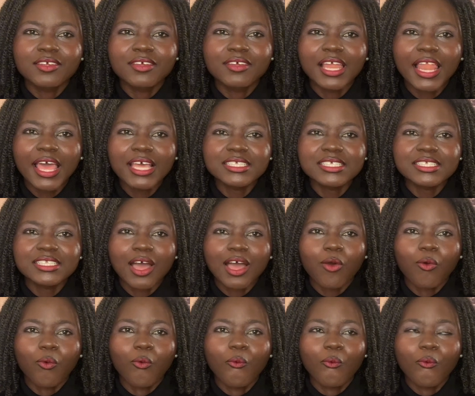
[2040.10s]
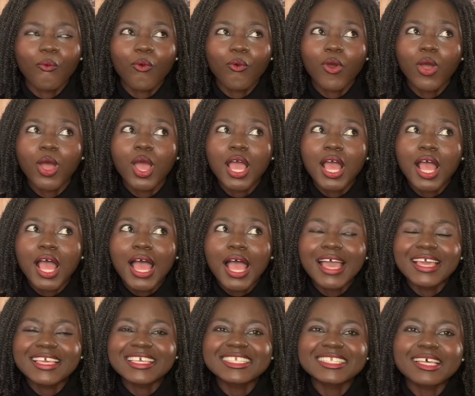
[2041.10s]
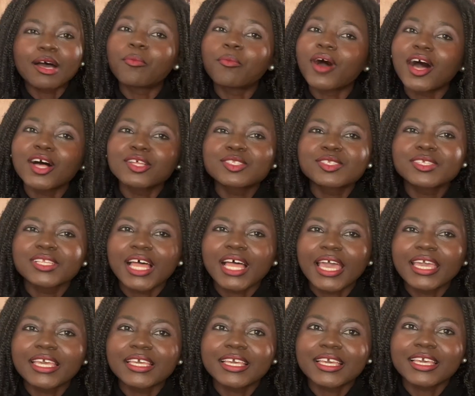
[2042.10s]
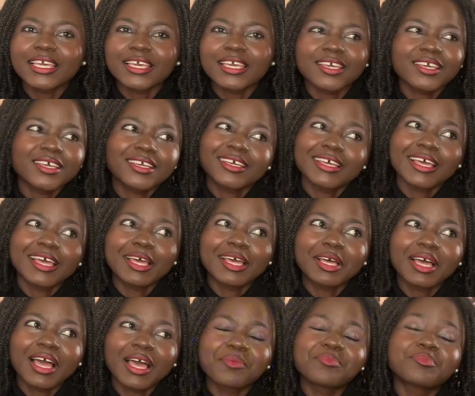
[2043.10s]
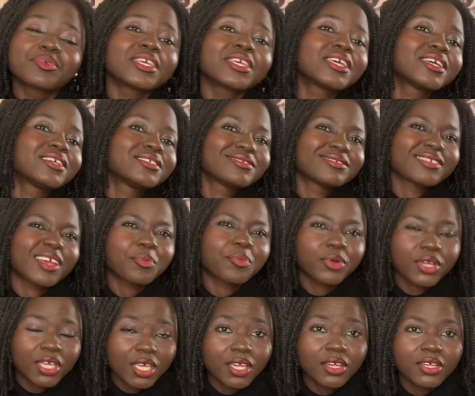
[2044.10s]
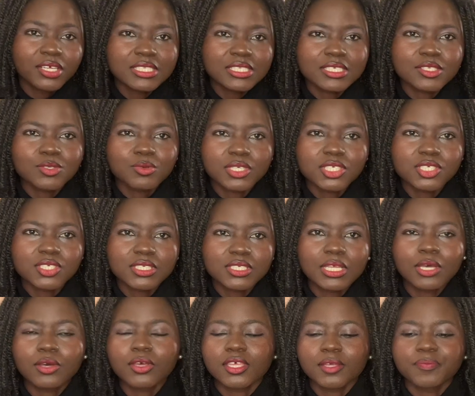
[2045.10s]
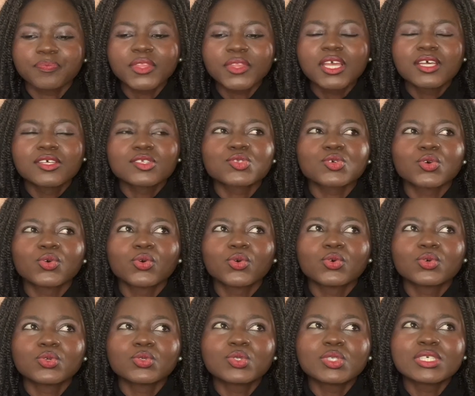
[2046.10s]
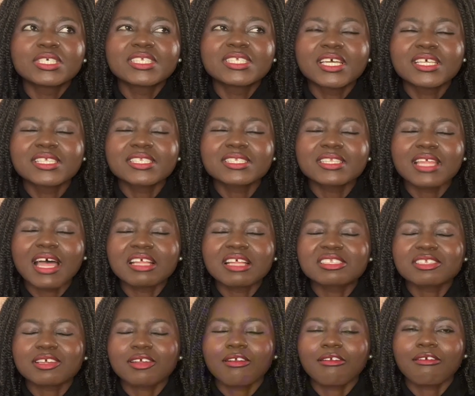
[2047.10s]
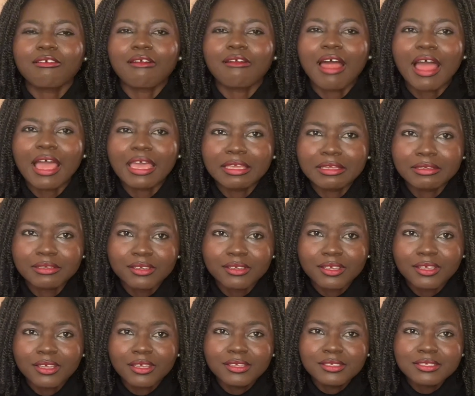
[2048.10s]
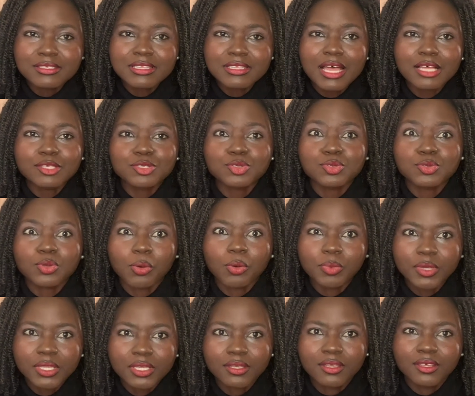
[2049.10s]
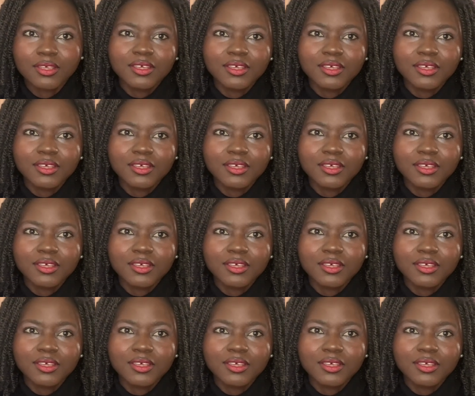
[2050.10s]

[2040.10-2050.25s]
he realizes that, oh, he's about to like be in a precarious situation. Okay, so he then starts crying, starts sobbing,